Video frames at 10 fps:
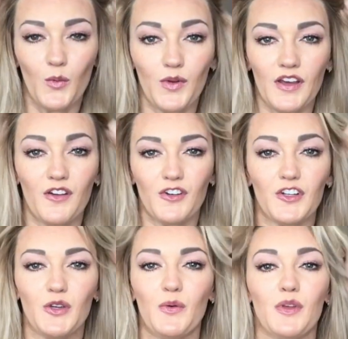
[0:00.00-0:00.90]
want to
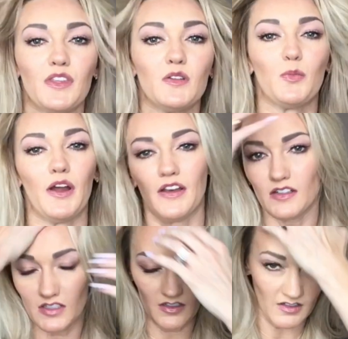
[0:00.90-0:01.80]
overdo it with this
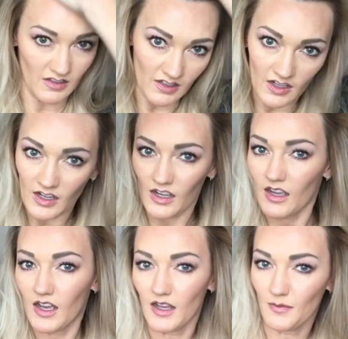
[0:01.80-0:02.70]
product.
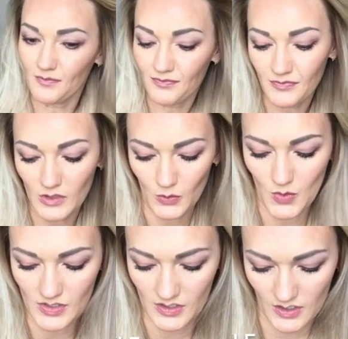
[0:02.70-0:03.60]
You
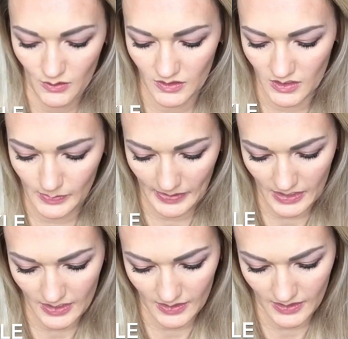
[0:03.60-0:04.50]
want to use it
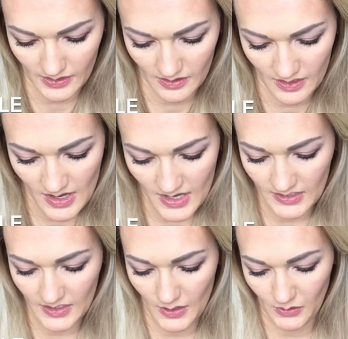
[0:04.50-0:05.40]
sparingly.
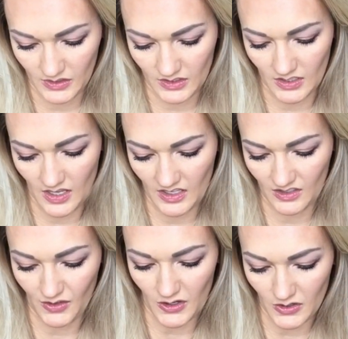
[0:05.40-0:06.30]
So it's
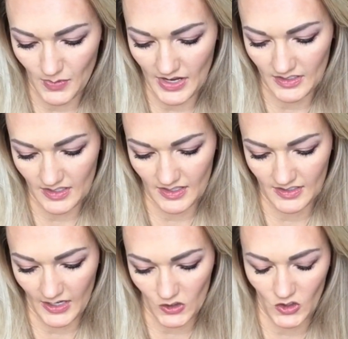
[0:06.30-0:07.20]
a volumizing
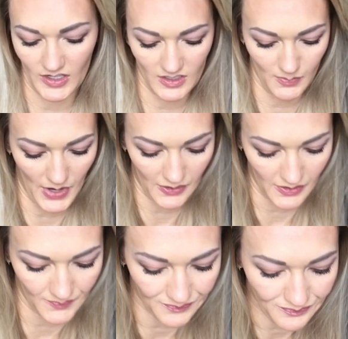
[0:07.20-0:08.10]
and texturizing
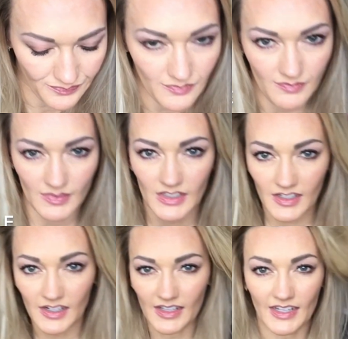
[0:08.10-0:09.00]
powder,
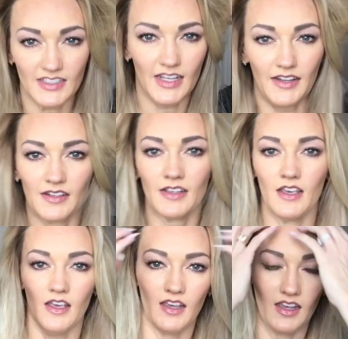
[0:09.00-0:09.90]
kind of like I said.
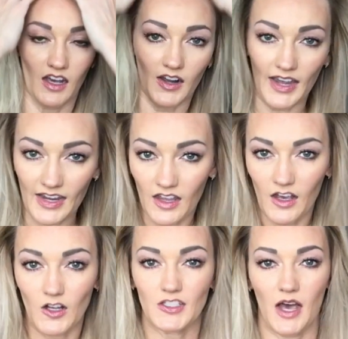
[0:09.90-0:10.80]
Okay,
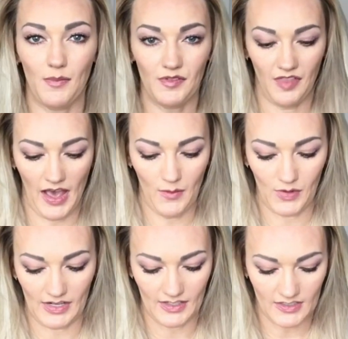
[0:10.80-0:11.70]
on top of that,
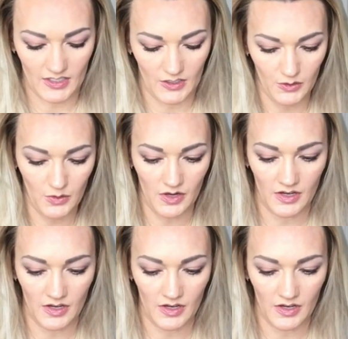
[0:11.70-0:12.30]
what I like to do